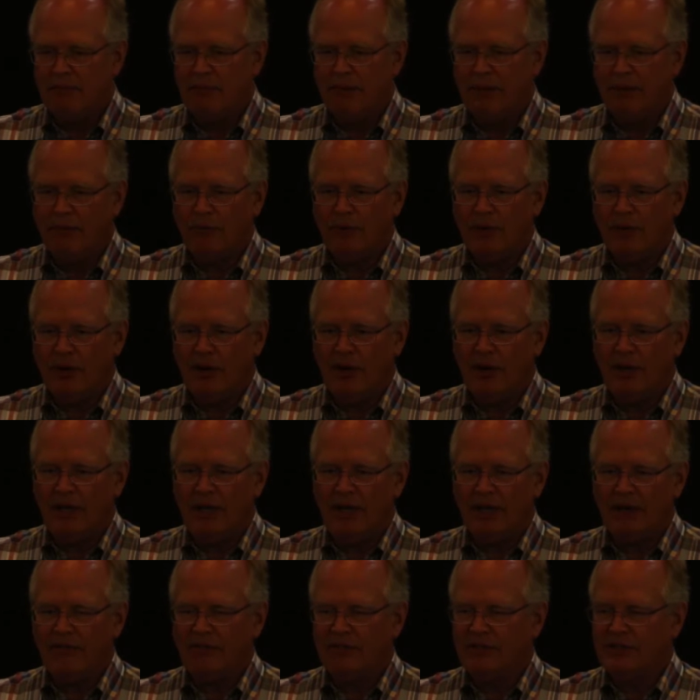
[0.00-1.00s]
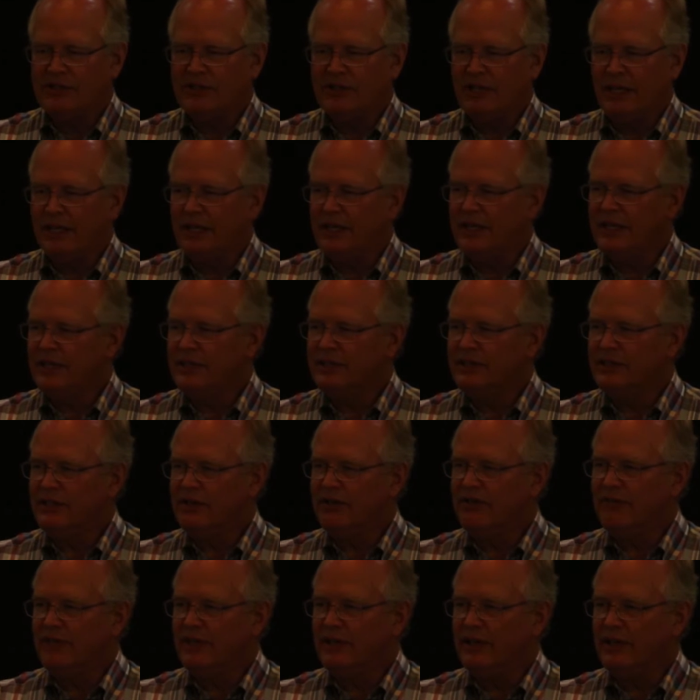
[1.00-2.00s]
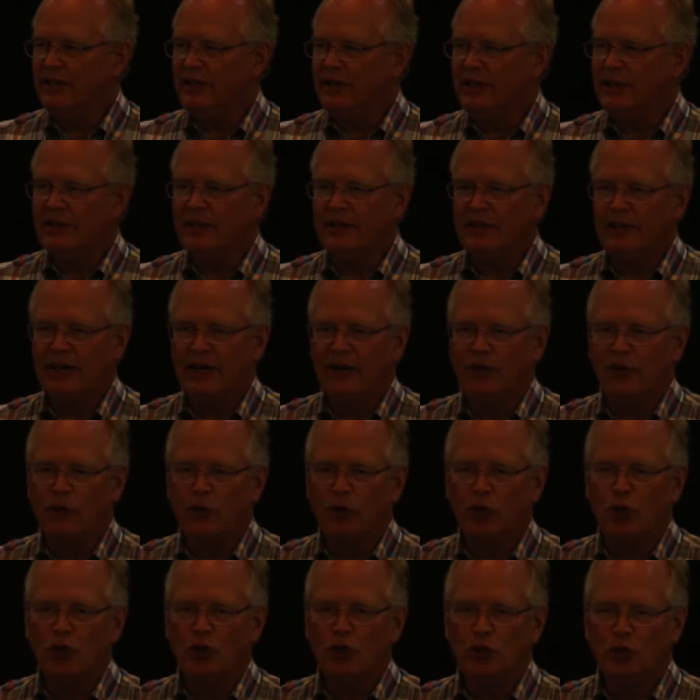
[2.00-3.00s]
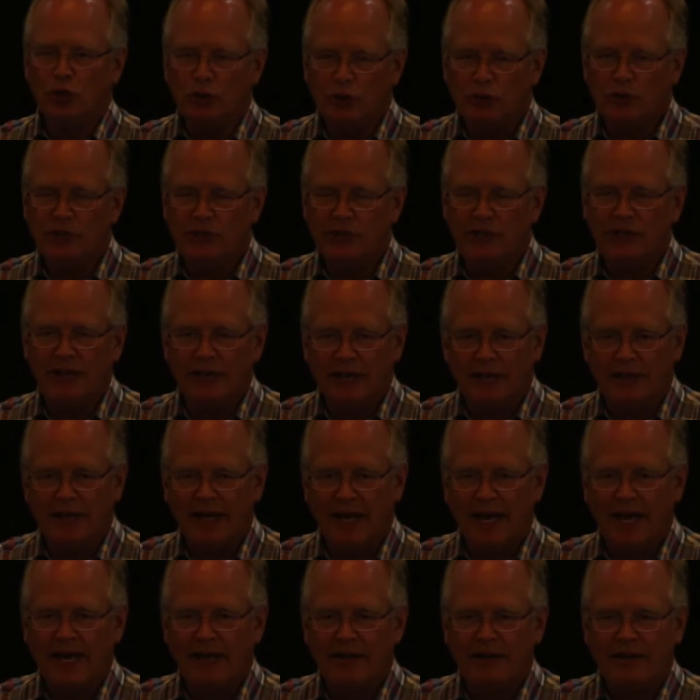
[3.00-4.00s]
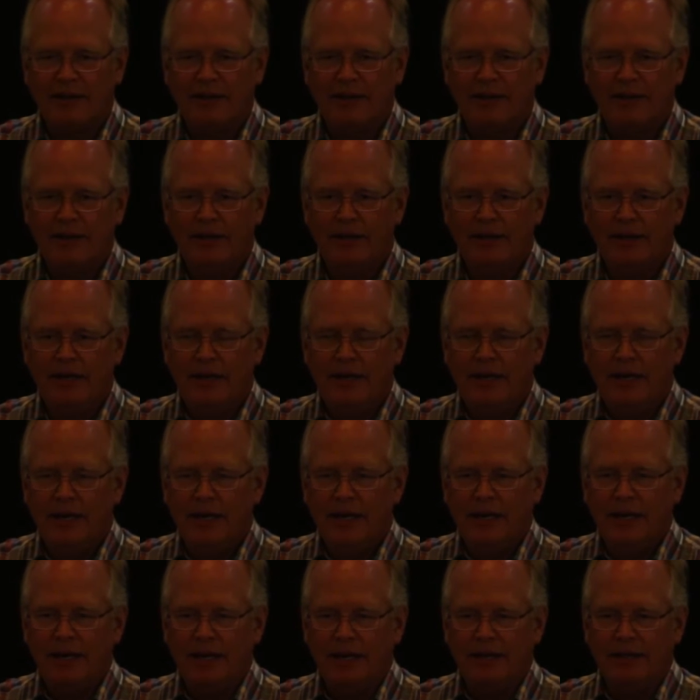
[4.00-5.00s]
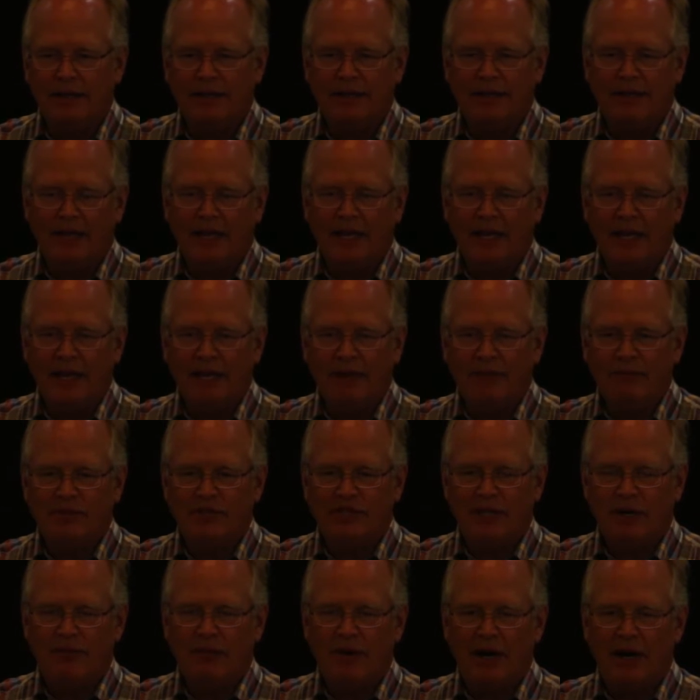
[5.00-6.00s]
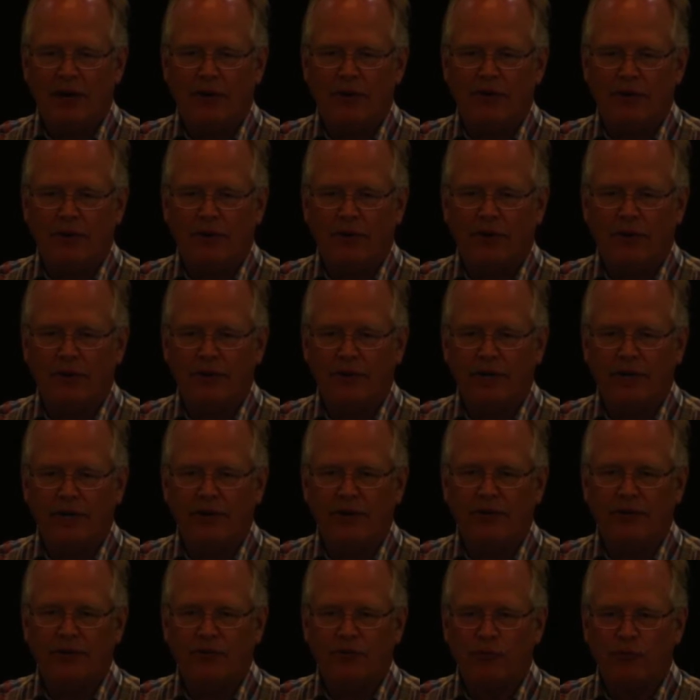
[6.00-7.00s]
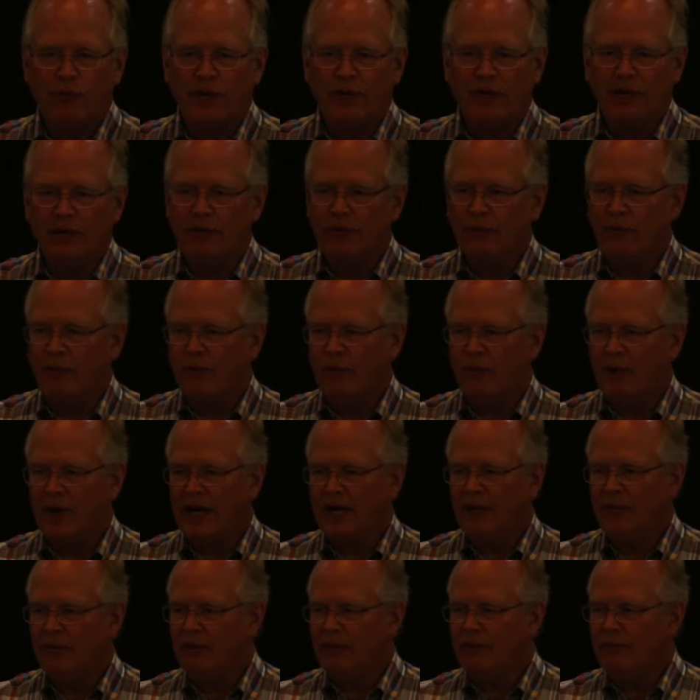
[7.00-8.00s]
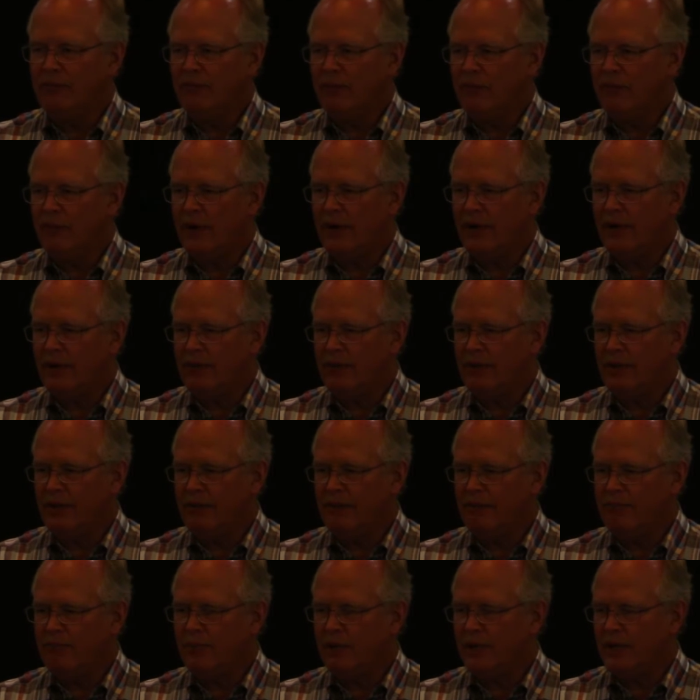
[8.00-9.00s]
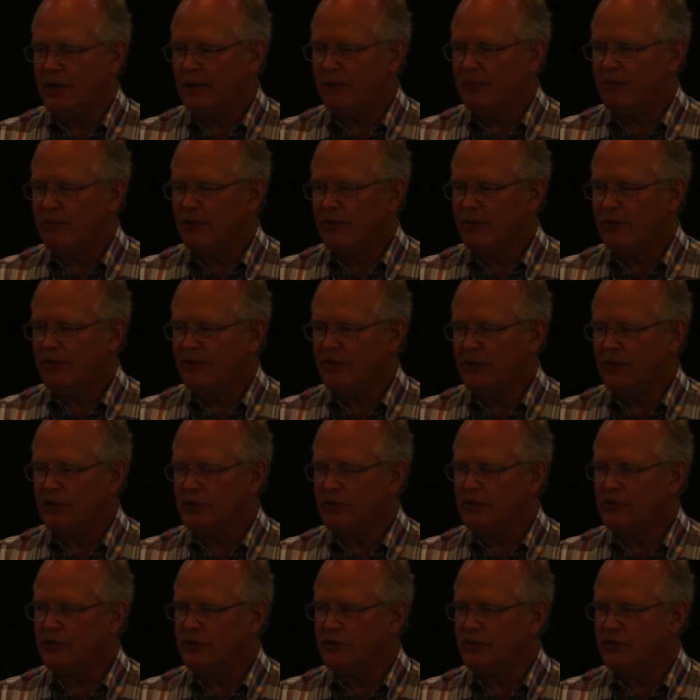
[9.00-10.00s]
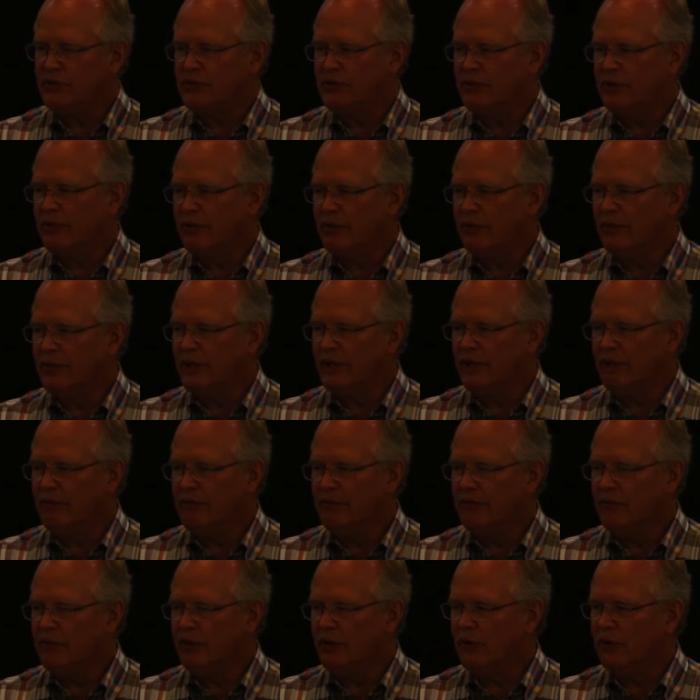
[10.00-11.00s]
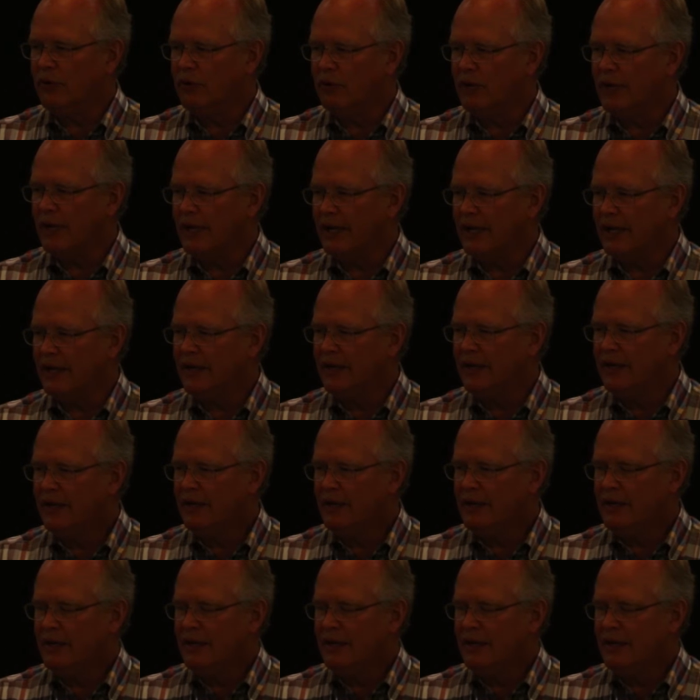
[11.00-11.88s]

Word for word: But we all have this uneasy feeling that we're losing that and that the game somehow or another is rigged. Why do we, why do we put up with solutions that we don't like?